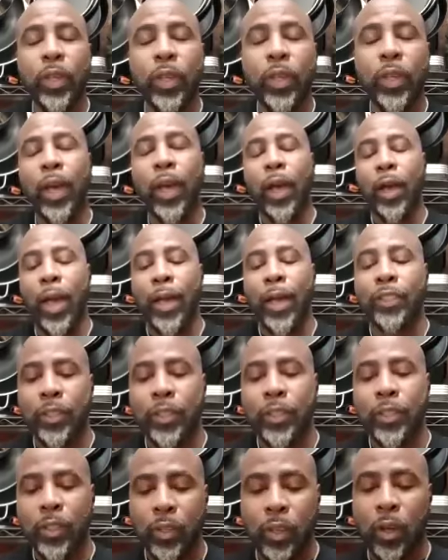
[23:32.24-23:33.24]
yeah,
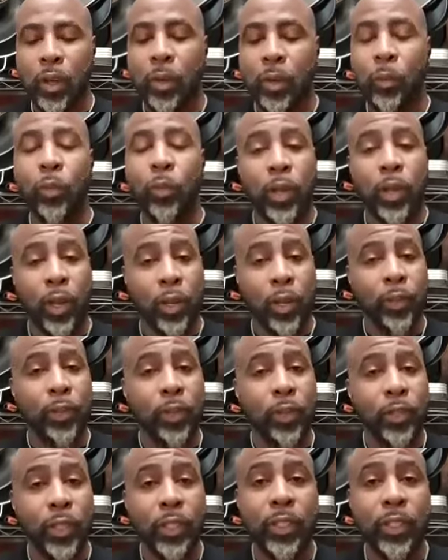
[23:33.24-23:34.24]
I lived
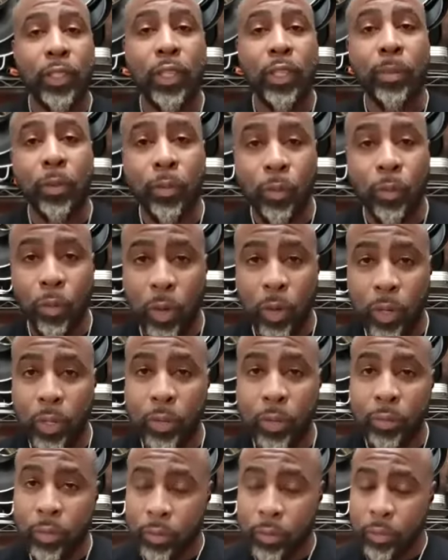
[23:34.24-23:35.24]
in DC before I
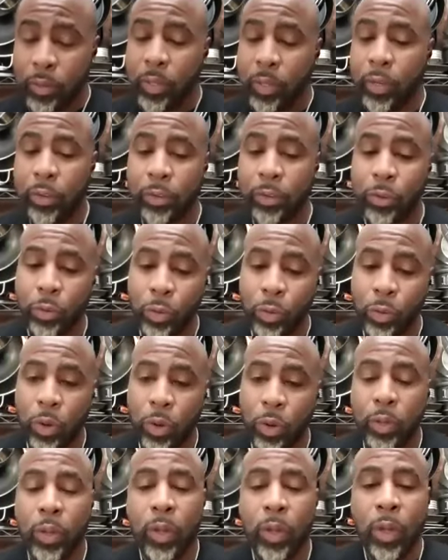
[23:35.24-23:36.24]
lived here in New
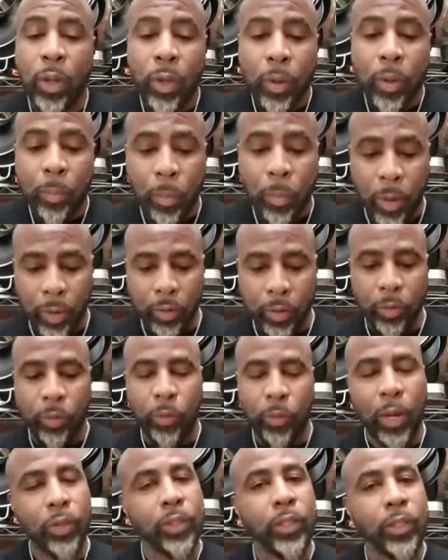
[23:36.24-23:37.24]
York. But
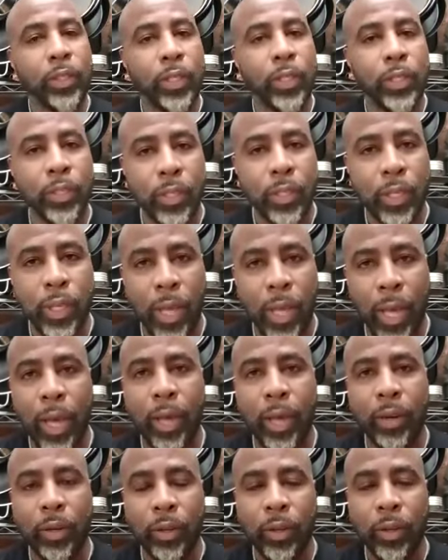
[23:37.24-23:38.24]
when I was in DC, I
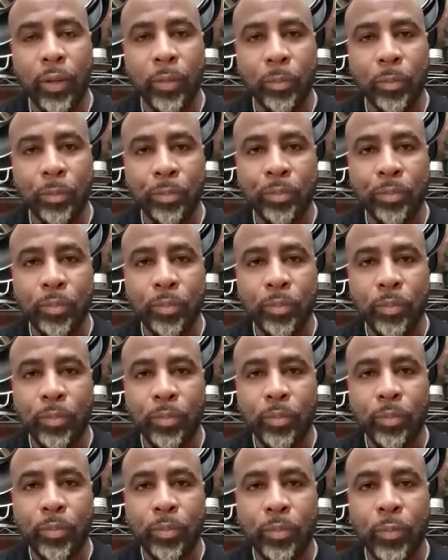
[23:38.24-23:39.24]
had a
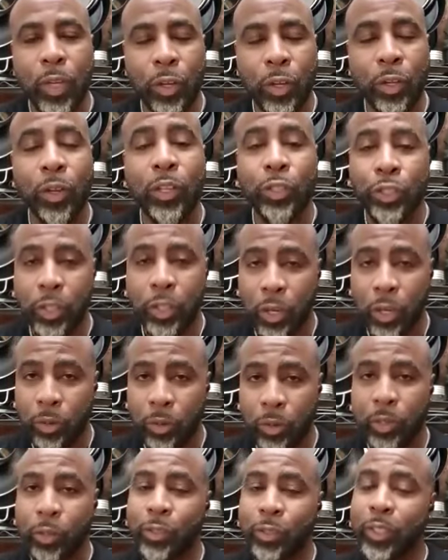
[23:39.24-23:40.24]
cooking
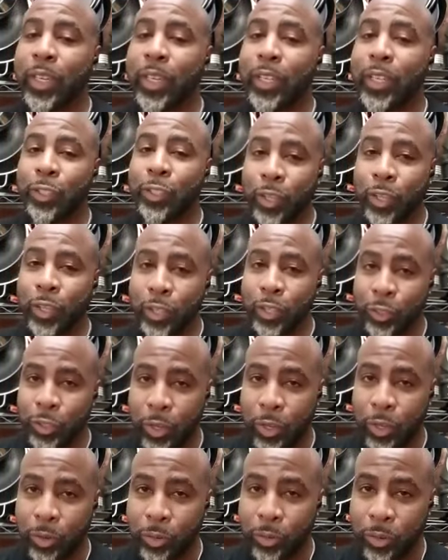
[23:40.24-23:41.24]
show. It was a kids cooking
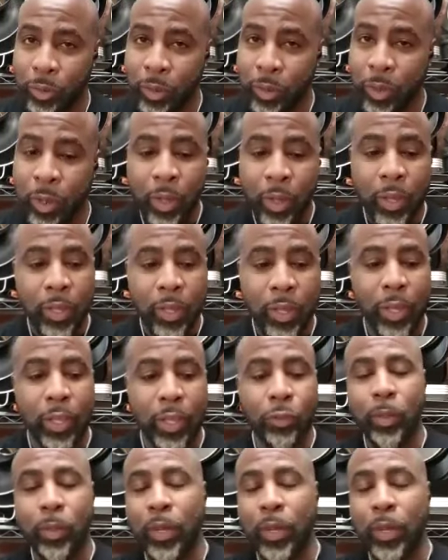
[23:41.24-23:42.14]
show. Kids would